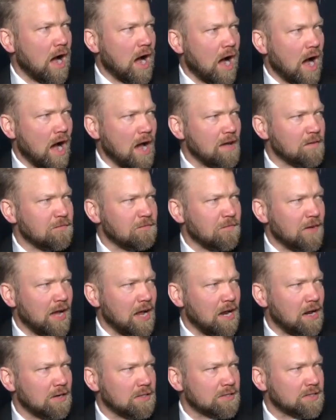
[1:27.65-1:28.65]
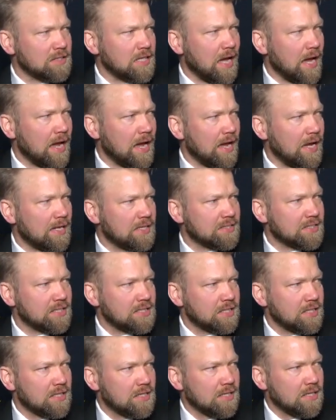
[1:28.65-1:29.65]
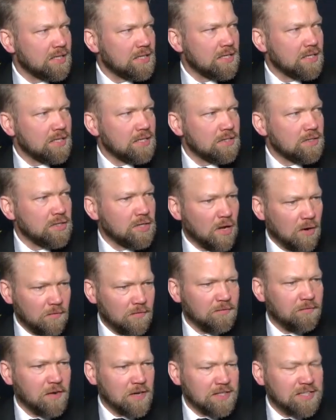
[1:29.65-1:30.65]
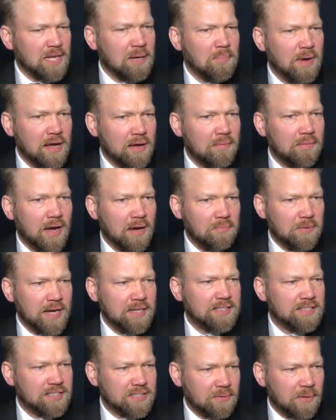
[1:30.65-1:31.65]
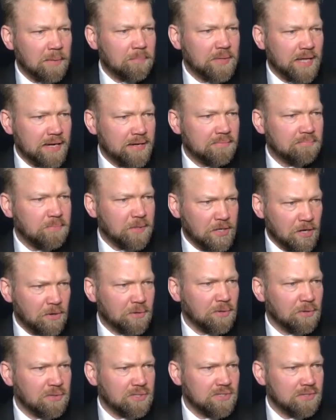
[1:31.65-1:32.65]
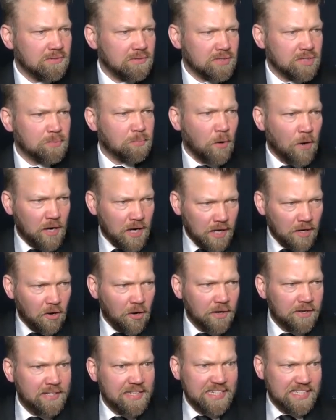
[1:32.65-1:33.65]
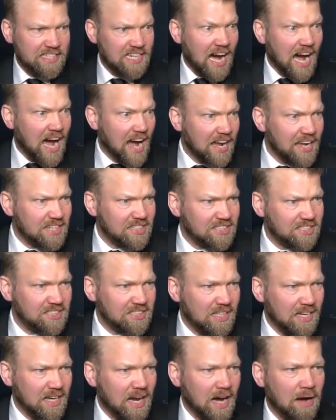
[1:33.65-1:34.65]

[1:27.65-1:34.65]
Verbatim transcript: I felt that you know, first time I, I read the script and Pinocchio, spoiler alert, he dies.